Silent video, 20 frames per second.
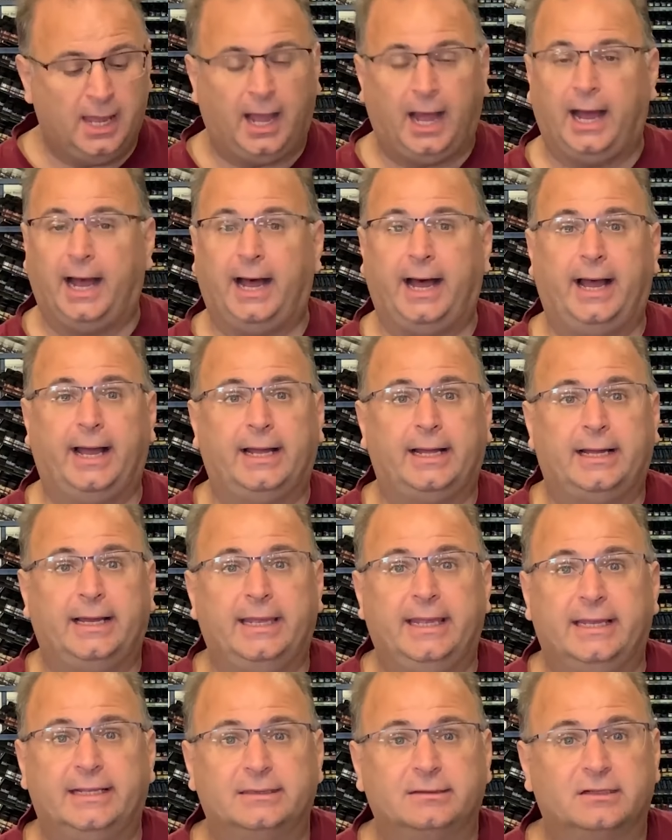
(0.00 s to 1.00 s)

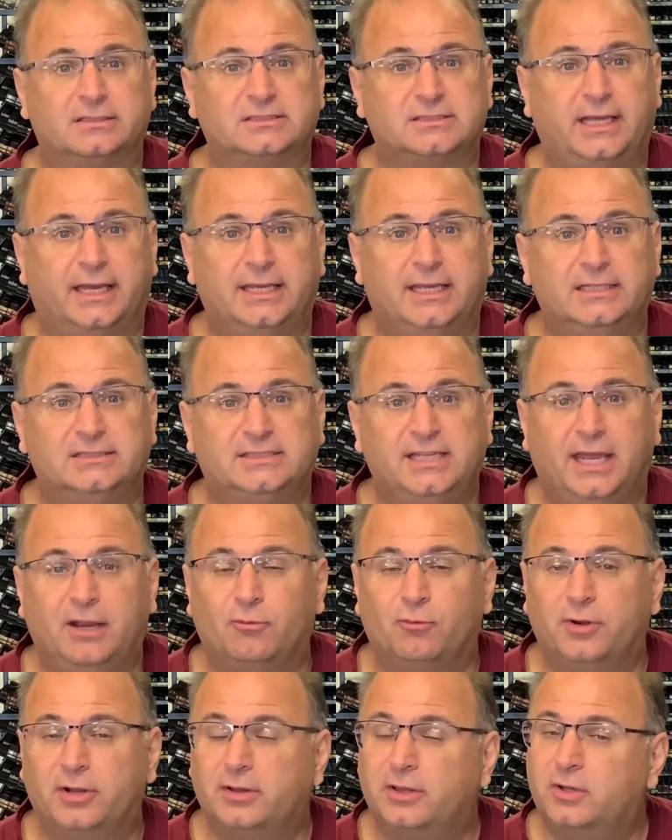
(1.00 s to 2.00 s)
uh, it looks like it's a
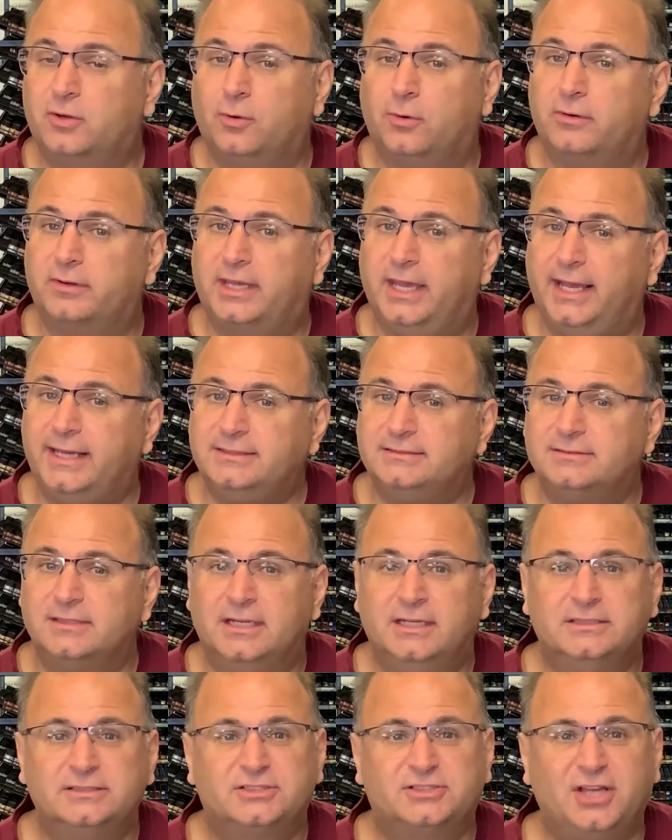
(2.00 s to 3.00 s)
really cool kit.
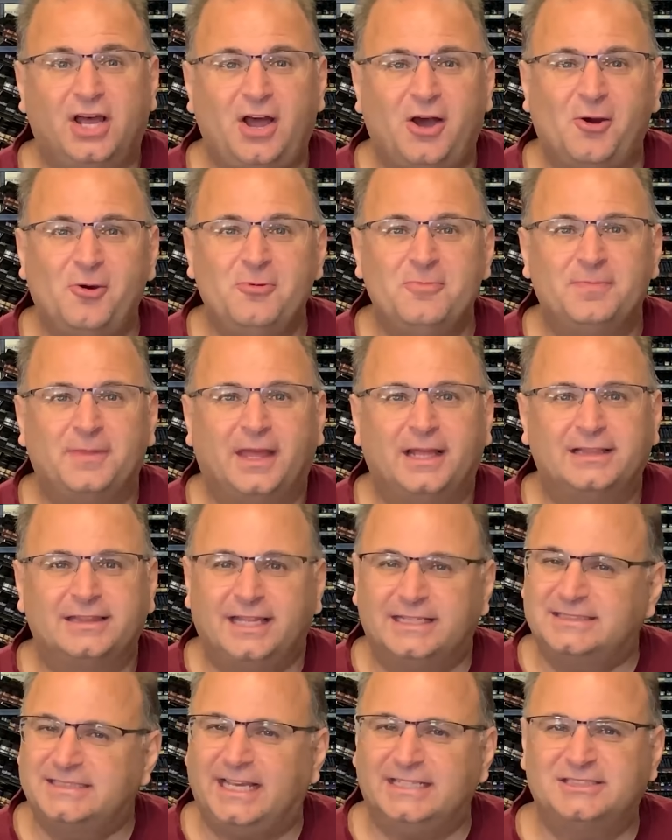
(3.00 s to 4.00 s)
So
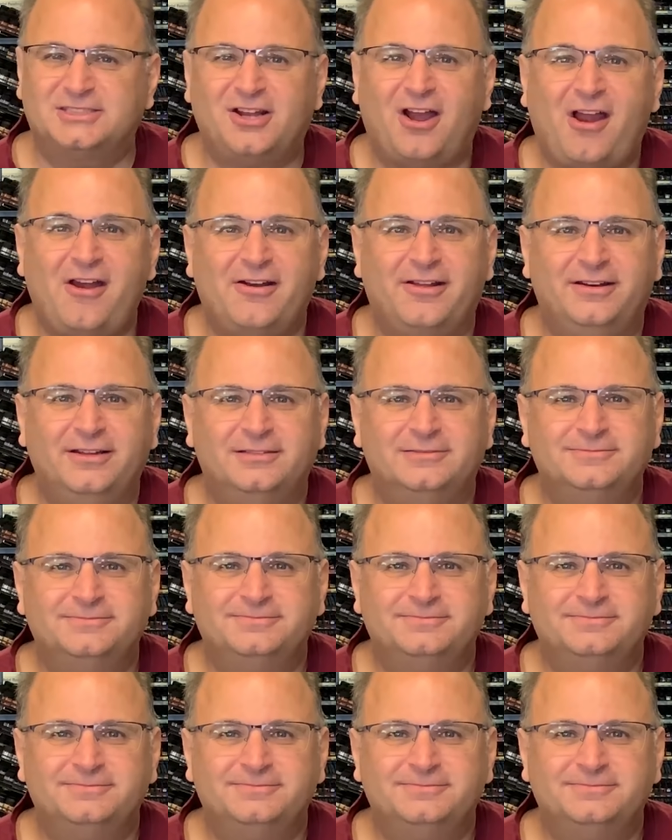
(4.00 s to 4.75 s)
let's get started.